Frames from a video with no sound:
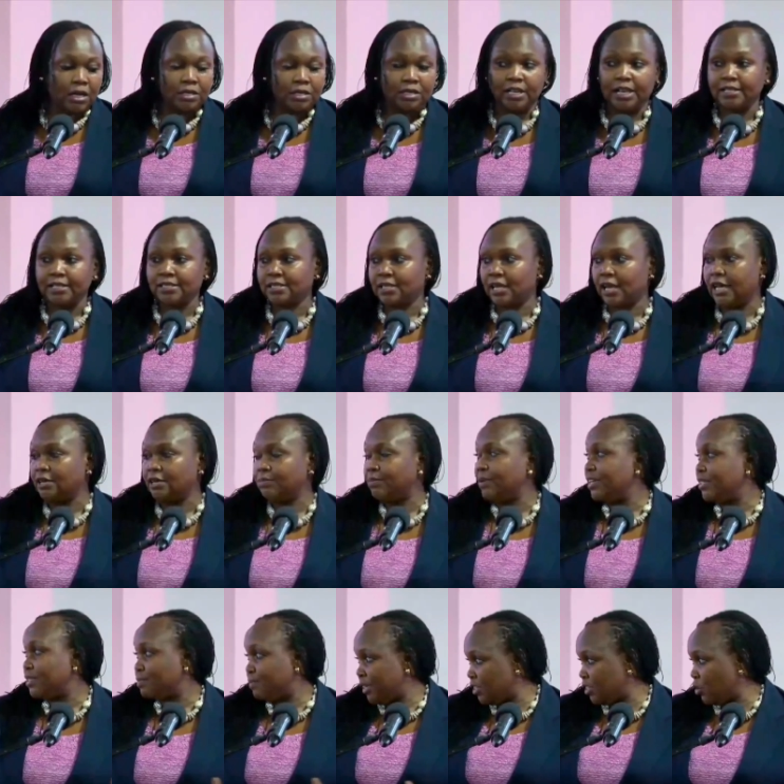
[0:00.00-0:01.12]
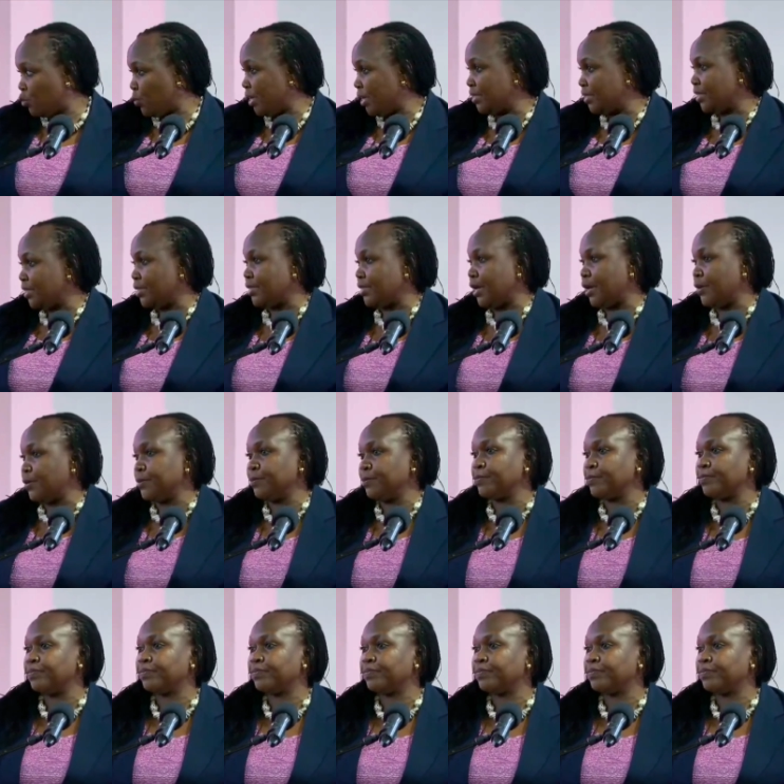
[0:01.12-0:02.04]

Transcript: Next slide, please. Please, you may sit down.